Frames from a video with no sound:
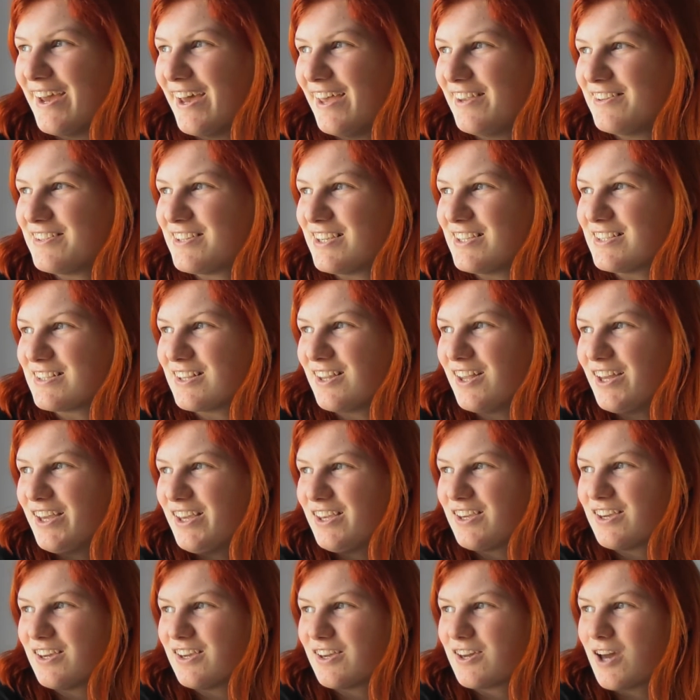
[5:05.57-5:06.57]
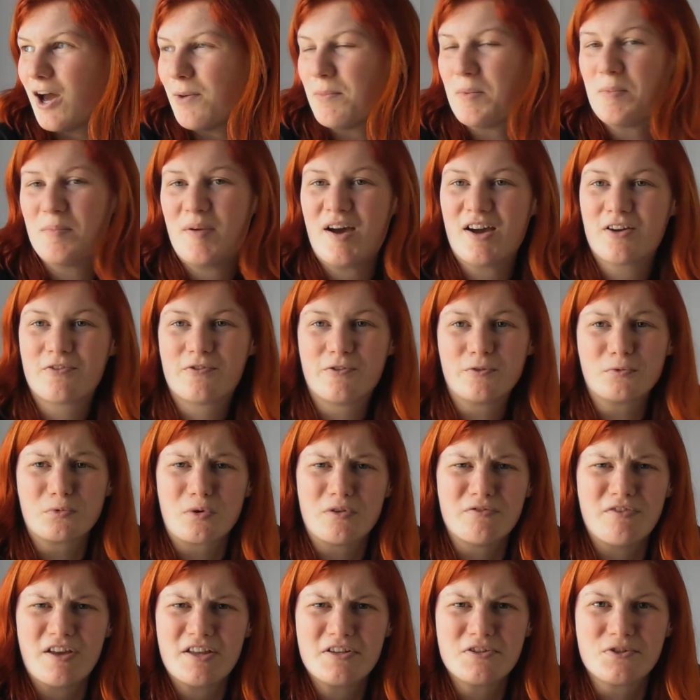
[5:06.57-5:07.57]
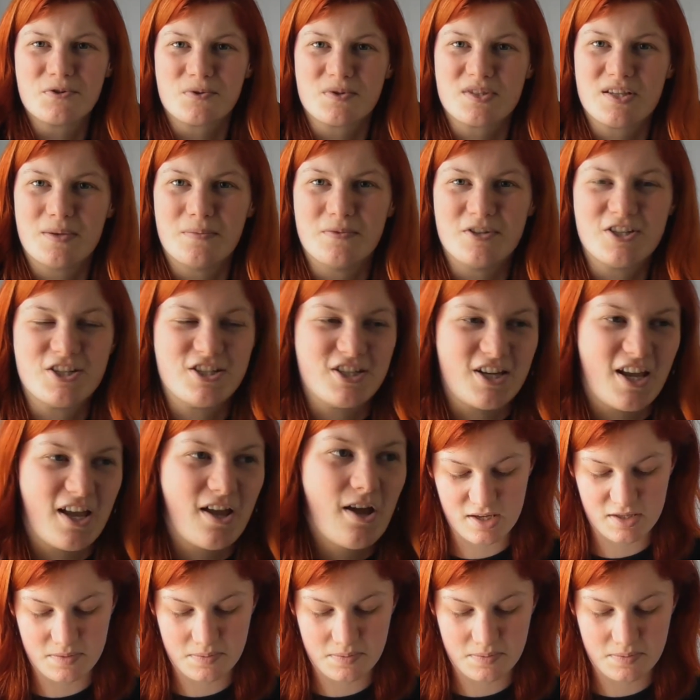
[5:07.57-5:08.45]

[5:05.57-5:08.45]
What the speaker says: and she's like coming back for revenge or some shit.